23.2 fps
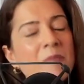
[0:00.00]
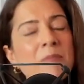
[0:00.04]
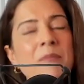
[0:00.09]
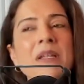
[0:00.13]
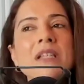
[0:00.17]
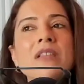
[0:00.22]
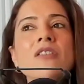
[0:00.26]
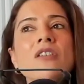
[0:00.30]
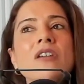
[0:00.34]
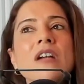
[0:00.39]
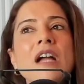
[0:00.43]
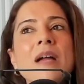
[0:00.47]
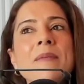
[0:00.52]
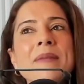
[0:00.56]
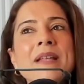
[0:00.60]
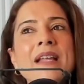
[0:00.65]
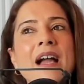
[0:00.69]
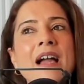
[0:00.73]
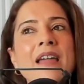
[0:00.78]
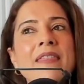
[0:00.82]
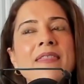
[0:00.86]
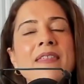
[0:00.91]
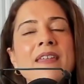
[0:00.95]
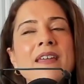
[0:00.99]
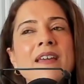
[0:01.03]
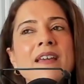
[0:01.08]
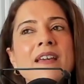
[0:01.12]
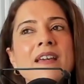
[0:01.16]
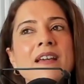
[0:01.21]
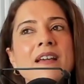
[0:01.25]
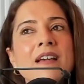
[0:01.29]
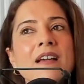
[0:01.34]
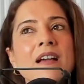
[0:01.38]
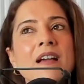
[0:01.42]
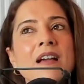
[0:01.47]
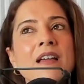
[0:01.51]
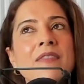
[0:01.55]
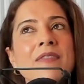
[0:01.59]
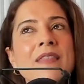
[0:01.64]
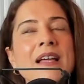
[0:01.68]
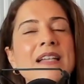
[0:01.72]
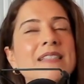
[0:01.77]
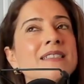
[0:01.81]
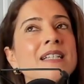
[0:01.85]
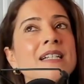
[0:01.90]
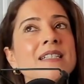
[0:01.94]
But look, I mean, I think
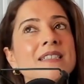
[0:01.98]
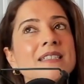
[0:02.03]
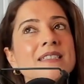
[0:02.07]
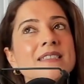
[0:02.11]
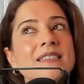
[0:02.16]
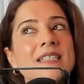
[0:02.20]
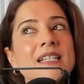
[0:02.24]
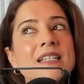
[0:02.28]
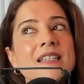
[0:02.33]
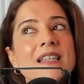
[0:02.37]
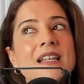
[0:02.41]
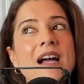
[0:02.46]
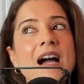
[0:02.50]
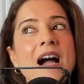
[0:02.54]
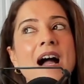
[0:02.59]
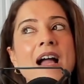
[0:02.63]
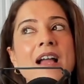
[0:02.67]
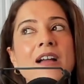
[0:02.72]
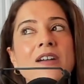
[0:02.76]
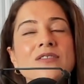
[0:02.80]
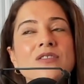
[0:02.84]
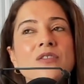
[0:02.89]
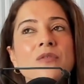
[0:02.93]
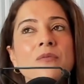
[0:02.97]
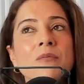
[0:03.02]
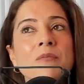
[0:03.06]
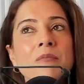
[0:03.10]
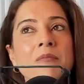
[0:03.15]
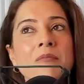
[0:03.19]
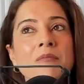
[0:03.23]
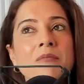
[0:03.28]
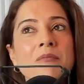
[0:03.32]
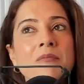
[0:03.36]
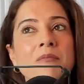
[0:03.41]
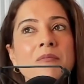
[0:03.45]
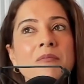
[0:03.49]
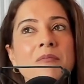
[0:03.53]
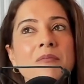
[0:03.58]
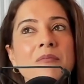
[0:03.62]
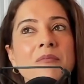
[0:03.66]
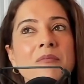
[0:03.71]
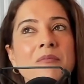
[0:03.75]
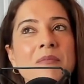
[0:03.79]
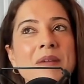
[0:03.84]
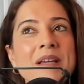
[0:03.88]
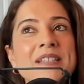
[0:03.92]
that's not to say that I also
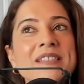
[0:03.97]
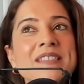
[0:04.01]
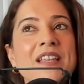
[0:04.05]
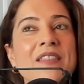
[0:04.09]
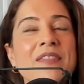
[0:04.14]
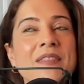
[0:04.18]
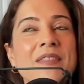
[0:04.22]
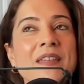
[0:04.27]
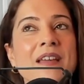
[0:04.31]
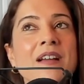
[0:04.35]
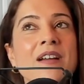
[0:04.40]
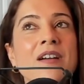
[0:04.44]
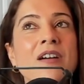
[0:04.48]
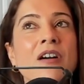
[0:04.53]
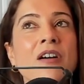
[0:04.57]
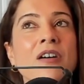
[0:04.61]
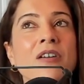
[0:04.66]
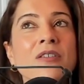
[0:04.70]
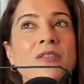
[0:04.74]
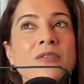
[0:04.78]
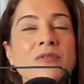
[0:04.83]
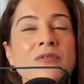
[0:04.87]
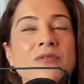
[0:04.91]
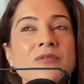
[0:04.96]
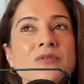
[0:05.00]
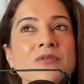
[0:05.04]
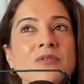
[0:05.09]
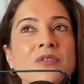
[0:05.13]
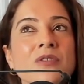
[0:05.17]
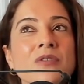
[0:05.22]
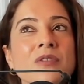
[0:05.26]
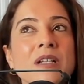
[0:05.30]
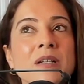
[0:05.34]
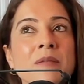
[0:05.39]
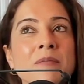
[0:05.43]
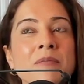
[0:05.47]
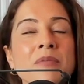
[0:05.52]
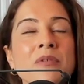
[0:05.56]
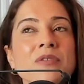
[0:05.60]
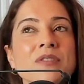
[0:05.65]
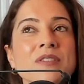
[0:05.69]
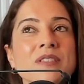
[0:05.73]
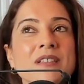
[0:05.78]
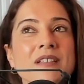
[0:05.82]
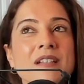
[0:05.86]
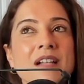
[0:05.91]
miss and think our Girls Who Code
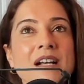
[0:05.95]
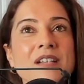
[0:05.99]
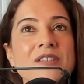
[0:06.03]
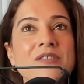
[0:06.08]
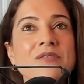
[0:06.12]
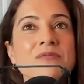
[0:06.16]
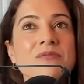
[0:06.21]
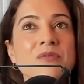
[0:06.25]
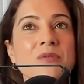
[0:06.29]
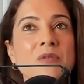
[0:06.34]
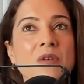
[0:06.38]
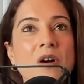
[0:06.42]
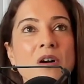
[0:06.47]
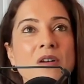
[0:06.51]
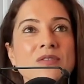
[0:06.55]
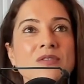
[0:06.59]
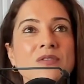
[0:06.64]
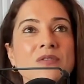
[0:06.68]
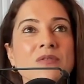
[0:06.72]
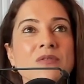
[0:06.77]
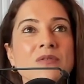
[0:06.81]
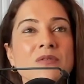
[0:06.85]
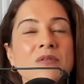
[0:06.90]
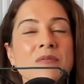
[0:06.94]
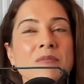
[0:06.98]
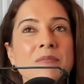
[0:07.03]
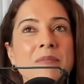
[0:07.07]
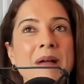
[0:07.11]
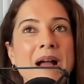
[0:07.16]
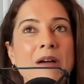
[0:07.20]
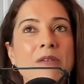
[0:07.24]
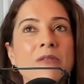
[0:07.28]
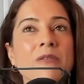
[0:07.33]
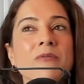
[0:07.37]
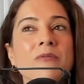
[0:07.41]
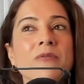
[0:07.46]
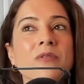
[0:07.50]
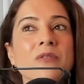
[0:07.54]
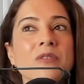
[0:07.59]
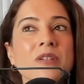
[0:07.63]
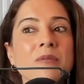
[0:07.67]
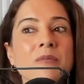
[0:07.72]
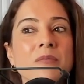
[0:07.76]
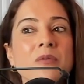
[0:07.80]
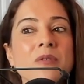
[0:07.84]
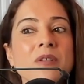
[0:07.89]
in-person classrooms were also powerful
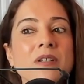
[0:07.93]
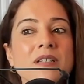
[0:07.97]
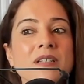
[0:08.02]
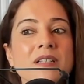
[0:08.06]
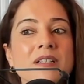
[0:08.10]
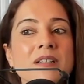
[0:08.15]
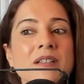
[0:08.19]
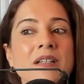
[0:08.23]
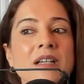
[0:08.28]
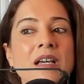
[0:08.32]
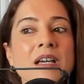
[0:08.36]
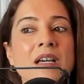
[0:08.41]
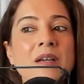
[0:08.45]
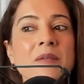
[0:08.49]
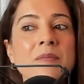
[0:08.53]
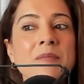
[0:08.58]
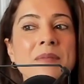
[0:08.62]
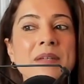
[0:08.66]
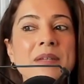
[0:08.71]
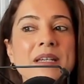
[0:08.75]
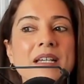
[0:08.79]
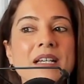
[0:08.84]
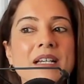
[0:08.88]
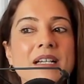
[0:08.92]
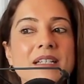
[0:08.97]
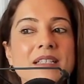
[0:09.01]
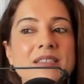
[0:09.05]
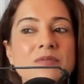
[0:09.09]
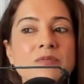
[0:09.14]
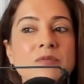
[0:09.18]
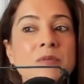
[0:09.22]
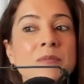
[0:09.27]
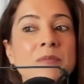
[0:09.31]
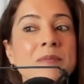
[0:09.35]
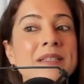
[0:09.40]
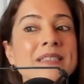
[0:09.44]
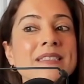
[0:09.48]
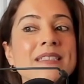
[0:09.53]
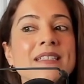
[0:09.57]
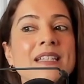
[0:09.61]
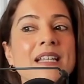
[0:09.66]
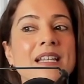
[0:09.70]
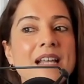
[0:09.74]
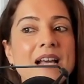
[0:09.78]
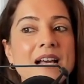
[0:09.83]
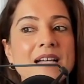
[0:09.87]
and important, because we're
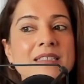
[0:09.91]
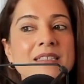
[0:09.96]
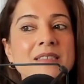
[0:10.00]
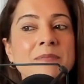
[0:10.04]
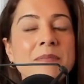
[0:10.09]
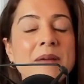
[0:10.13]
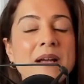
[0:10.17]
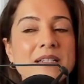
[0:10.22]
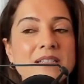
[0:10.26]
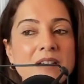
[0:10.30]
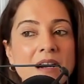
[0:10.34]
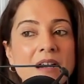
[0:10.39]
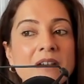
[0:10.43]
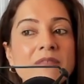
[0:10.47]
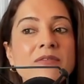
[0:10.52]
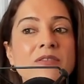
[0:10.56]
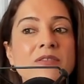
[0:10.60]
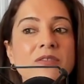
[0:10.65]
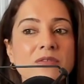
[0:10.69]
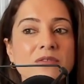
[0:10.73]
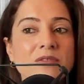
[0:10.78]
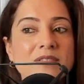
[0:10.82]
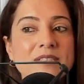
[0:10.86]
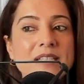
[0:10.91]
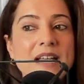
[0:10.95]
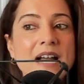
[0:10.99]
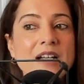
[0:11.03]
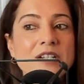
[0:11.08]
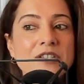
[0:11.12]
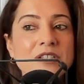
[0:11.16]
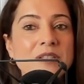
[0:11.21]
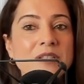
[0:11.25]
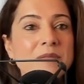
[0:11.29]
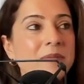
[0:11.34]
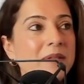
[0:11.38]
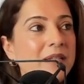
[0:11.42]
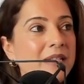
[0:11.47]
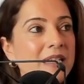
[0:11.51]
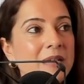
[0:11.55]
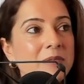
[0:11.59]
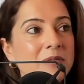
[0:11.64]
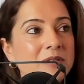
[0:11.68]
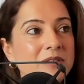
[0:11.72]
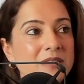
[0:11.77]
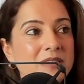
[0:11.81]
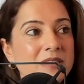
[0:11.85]
missing that aspect of girls actually
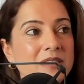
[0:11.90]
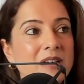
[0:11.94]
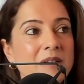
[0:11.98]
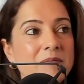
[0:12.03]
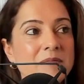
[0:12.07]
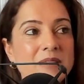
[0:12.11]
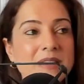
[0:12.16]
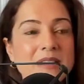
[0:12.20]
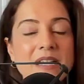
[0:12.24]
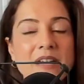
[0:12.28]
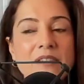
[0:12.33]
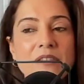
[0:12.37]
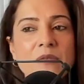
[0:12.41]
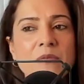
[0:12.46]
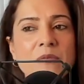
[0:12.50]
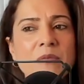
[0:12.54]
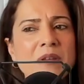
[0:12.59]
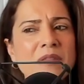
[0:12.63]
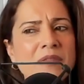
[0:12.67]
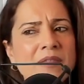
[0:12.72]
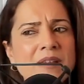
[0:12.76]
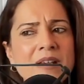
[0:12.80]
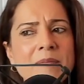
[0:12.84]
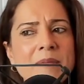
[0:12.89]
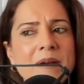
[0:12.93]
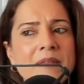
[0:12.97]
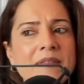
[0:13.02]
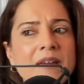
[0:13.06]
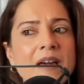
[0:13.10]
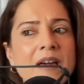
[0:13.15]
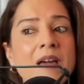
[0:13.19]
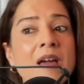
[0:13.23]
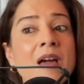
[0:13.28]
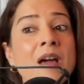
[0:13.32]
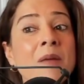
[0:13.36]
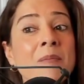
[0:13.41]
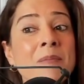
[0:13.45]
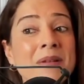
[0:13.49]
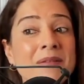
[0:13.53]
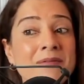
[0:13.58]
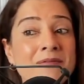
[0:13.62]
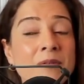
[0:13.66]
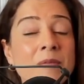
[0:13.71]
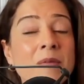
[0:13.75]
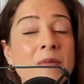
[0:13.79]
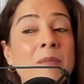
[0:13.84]
being able to come together. And we think about that.
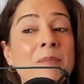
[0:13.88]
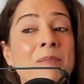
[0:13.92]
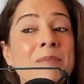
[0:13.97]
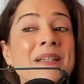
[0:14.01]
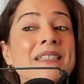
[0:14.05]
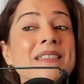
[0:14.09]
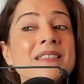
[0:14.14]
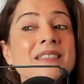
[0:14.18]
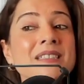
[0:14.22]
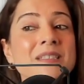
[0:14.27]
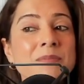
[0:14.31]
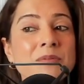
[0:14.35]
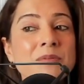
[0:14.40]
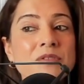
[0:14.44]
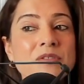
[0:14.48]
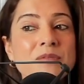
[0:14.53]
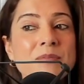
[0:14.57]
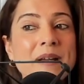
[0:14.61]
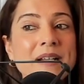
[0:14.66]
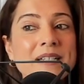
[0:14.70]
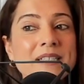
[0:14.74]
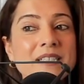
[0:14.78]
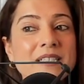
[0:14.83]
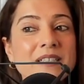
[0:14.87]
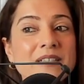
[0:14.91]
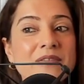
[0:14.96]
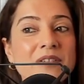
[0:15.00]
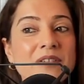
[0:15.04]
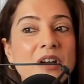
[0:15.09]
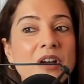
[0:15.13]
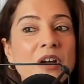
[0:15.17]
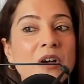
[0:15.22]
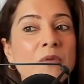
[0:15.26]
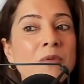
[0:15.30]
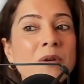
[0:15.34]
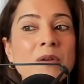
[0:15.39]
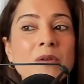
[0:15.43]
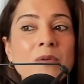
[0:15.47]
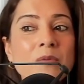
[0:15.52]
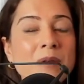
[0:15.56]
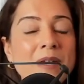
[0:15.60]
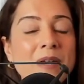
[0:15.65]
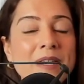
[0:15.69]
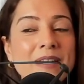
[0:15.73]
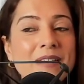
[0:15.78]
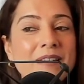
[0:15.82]
But from a business perspective, we
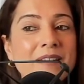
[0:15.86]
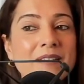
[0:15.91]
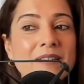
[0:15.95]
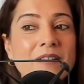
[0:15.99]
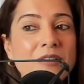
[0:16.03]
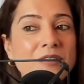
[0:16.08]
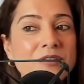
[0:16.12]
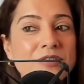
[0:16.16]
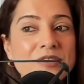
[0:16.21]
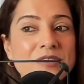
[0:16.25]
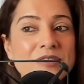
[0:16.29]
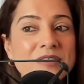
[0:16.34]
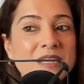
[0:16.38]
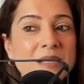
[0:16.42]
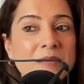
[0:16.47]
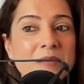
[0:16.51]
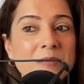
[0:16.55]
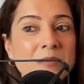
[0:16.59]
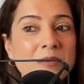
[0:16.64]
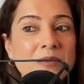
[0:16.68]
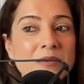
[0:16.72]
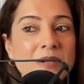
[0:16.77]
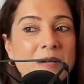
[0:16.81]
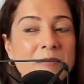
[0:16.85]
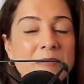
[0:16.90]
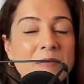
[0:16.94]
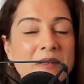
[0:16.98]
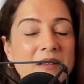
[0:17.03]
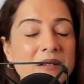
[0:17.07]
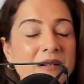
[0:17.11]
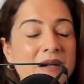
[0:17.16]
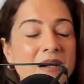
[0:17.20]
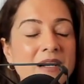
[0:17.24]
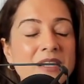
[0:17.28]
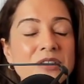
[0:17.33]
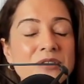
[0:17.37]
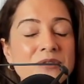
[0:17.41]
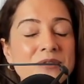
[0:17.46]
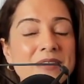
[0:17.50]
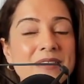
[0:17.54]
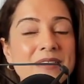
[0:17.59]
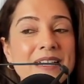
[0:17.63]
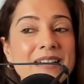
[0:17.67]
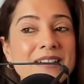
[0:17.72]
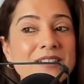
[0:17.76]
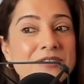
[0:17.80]
were running the largest summer program in the
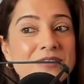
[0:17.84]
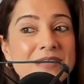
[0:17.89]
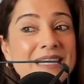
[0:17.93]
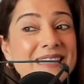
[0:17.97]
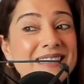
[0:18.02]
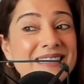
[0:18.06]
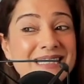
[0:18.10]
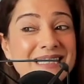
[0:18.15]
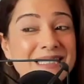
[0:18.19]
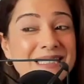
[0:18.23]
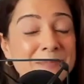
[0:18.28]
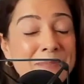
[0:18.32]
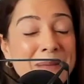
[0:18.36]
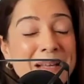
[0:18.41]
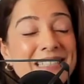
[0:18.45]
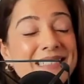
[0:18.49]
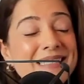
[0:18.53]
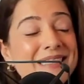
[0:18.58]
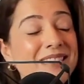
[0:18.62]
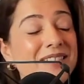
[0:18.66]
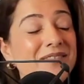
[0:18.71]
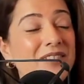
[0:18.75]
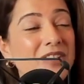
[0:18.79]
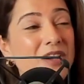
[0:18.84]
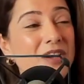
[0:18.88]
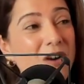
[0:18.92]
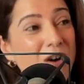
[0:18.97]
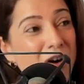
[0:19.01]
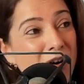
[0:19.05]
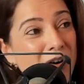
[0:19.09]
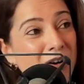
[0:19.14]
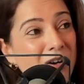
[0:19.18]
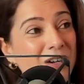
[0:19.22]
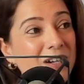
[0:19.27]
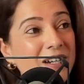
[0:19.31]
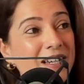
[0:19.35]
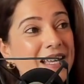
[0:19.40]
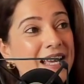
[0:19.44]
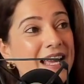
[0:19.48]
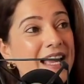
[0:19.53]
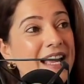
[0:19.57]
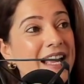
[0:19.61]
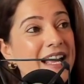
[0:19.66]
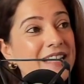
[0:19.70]
country, and that's expensive and hard.